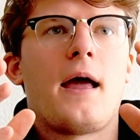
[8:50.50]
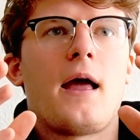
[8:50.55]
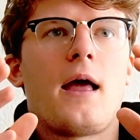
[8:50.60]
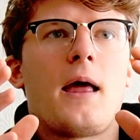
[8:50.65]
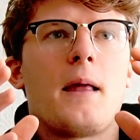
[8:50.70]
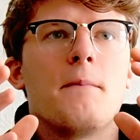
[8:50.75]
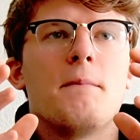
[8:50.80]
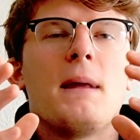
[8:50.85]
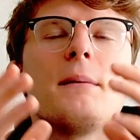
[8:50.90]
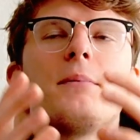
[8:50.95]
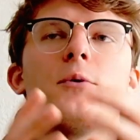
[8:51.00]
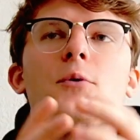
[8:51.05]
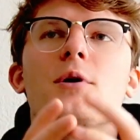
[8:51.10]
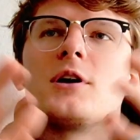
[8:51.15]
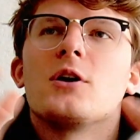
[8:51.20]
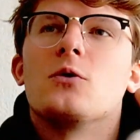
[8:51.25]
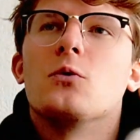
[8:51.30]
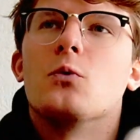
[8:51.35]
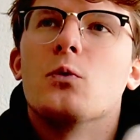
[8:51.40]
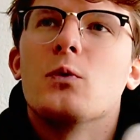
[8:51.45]
And maybe we
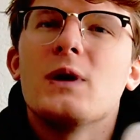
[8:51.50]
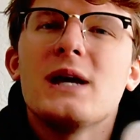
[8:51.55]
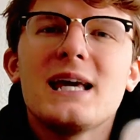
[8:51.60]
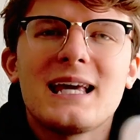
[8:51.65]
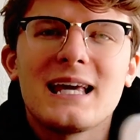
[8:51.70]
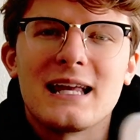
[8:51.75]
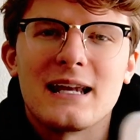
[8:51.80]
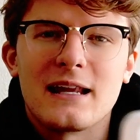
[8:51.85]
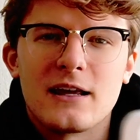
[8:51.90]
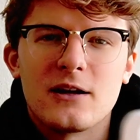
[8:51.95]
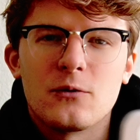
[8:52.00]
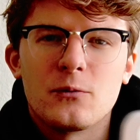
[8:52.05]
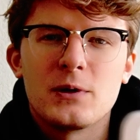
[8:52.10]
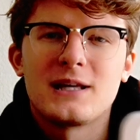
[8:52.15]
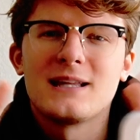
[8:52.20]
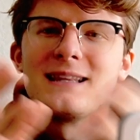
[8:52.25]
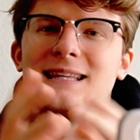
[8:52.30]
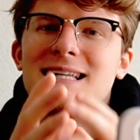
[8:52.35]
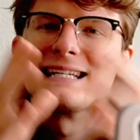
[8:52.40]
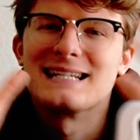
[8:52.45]
could weaken
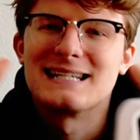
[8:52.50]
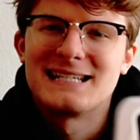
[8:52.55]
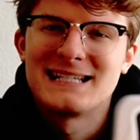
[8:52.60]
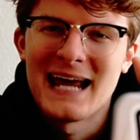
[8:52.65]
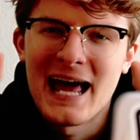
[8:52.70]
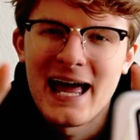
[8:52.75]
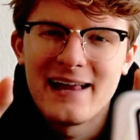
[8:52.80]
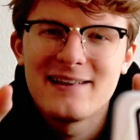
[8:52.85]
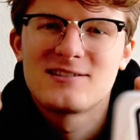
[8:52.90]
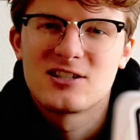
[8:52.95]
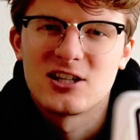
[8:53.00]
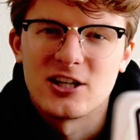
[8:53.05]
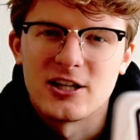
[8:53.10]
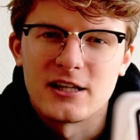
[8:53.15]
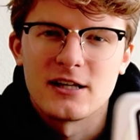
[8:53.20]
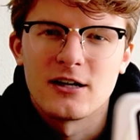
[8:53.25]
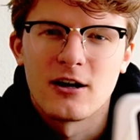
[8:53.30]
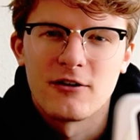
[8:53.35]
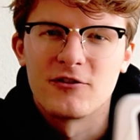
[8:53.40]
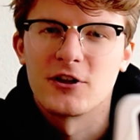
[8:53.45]
the
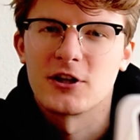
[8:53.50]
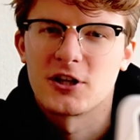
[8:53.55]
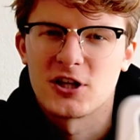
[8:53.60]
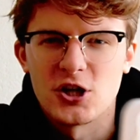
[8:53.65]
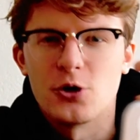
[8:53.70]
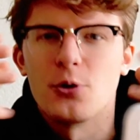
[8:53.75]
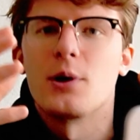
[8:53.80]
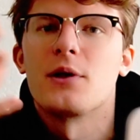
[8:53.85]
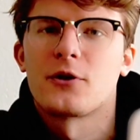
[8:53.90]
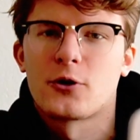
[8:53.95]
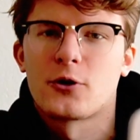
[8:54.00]
intensity of the cue and the